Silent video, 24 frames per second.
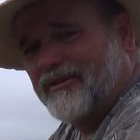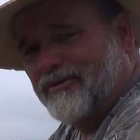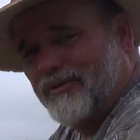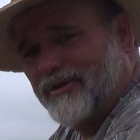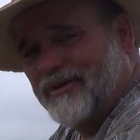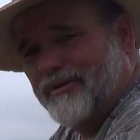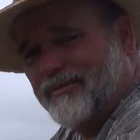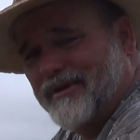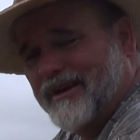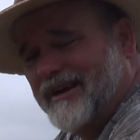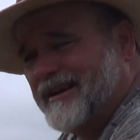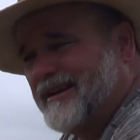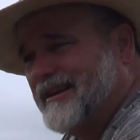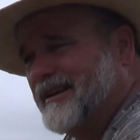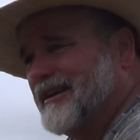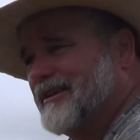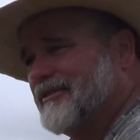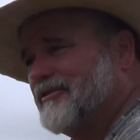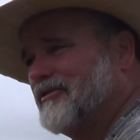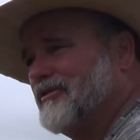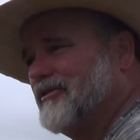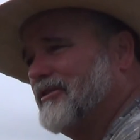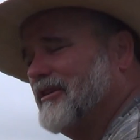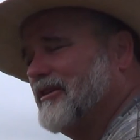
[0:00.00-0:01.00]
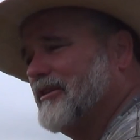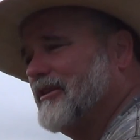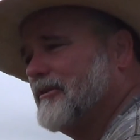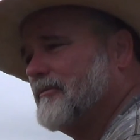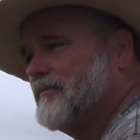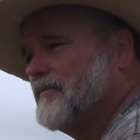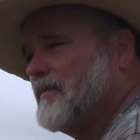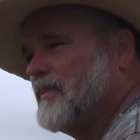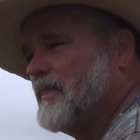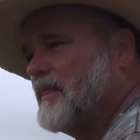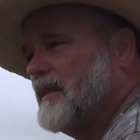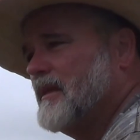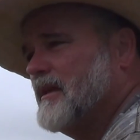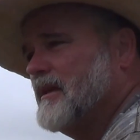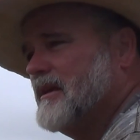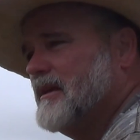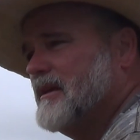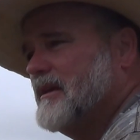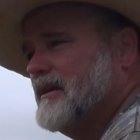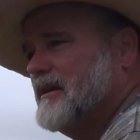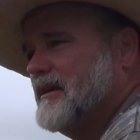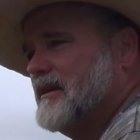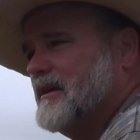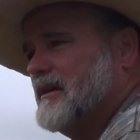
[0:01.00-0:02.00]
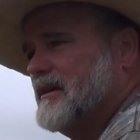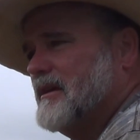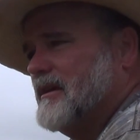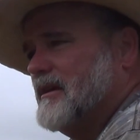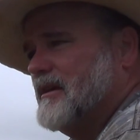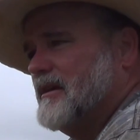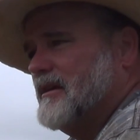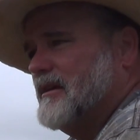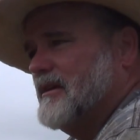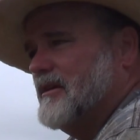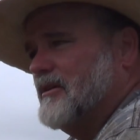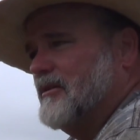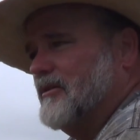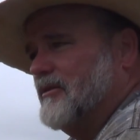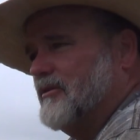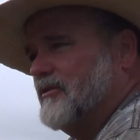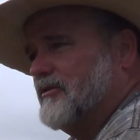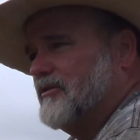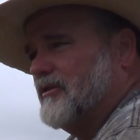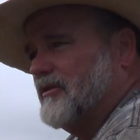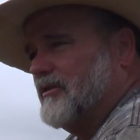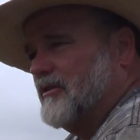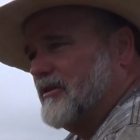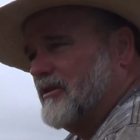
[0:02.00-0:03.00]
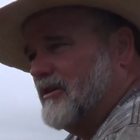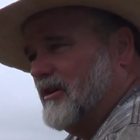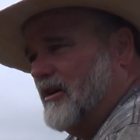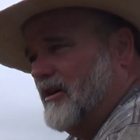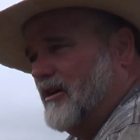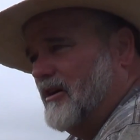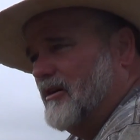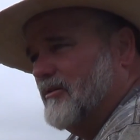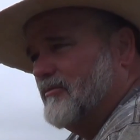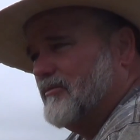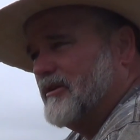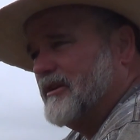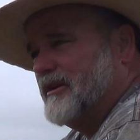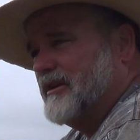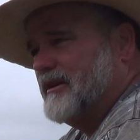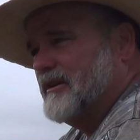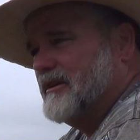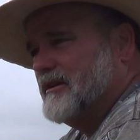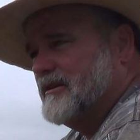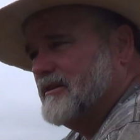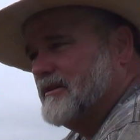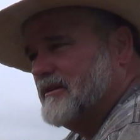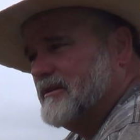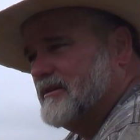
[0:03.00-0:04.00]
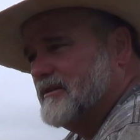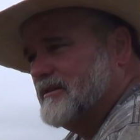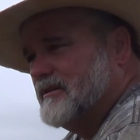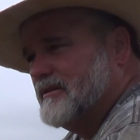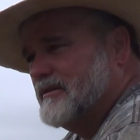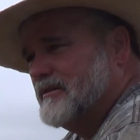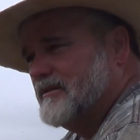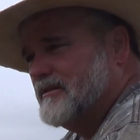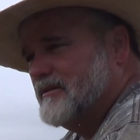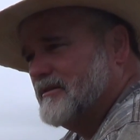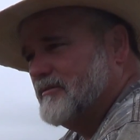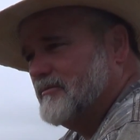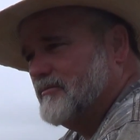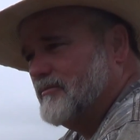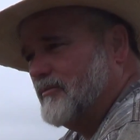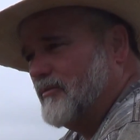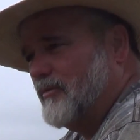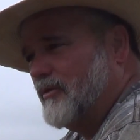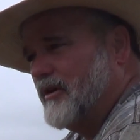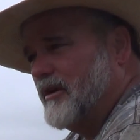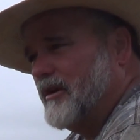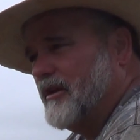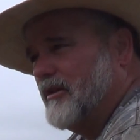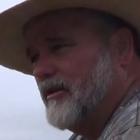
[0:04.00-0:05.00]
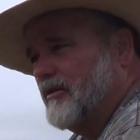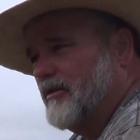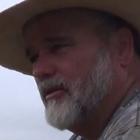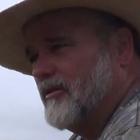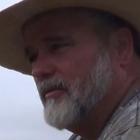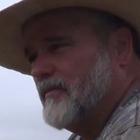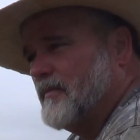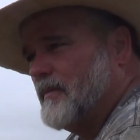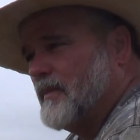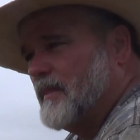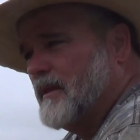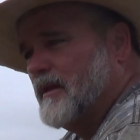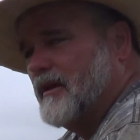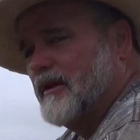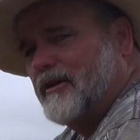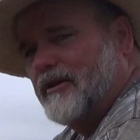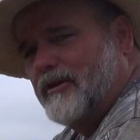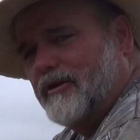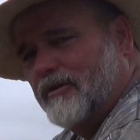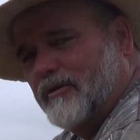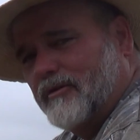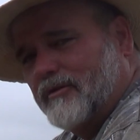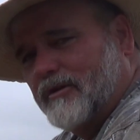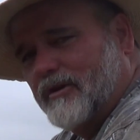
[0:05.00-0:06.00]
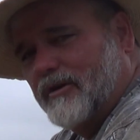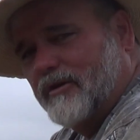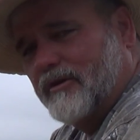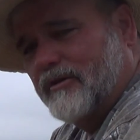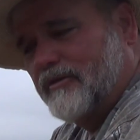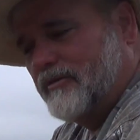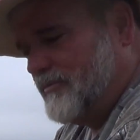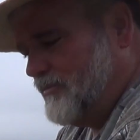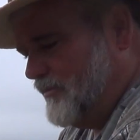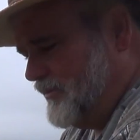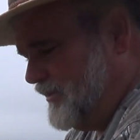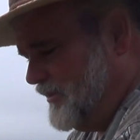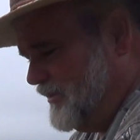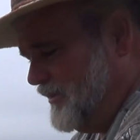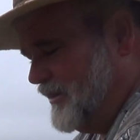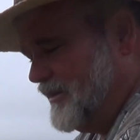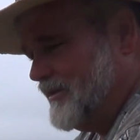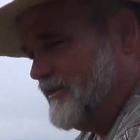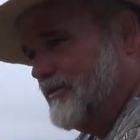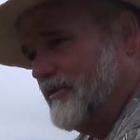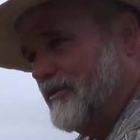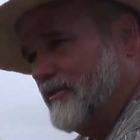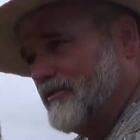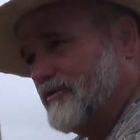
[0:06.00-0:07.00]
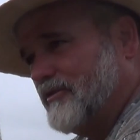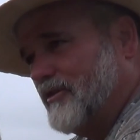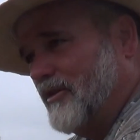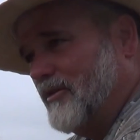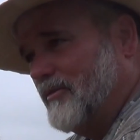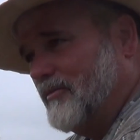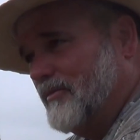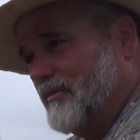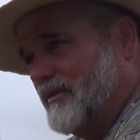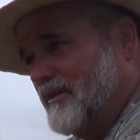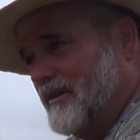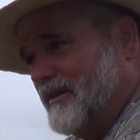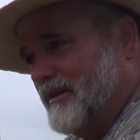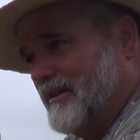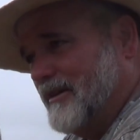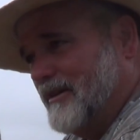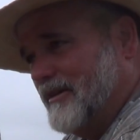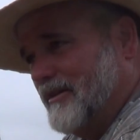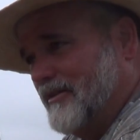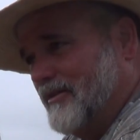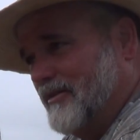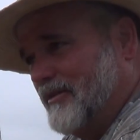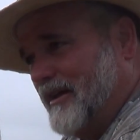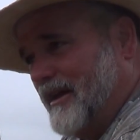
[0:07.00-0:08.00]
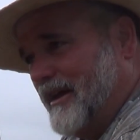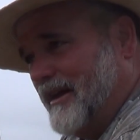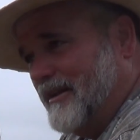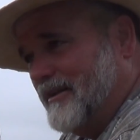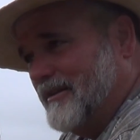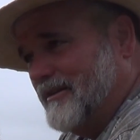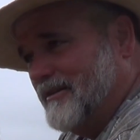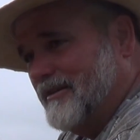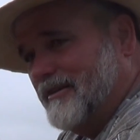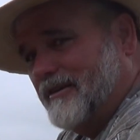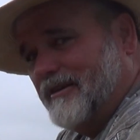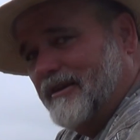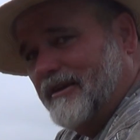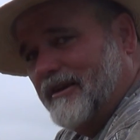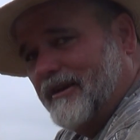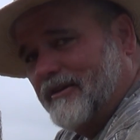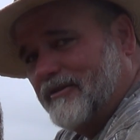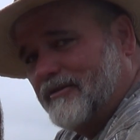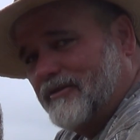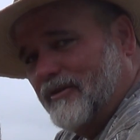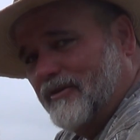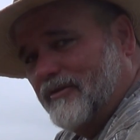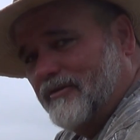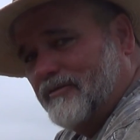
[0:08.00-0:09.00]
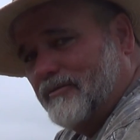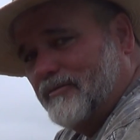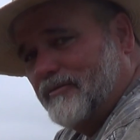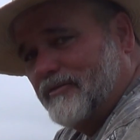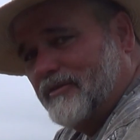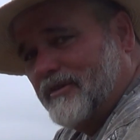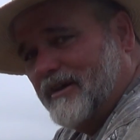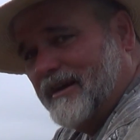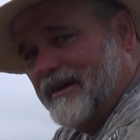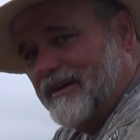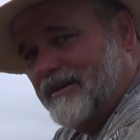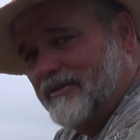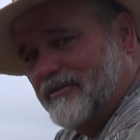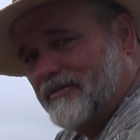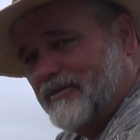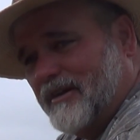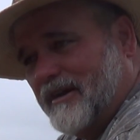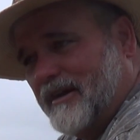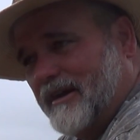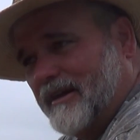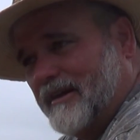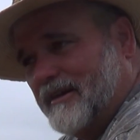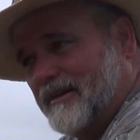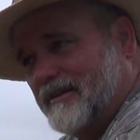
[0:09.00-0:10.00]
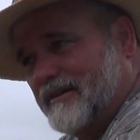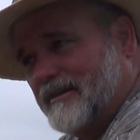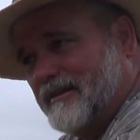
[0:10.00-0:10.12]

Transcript: Win Mag next to you or anything. You can sit there and calmly breathe. You'll notice when you're looking through the scope that it's going from side to side.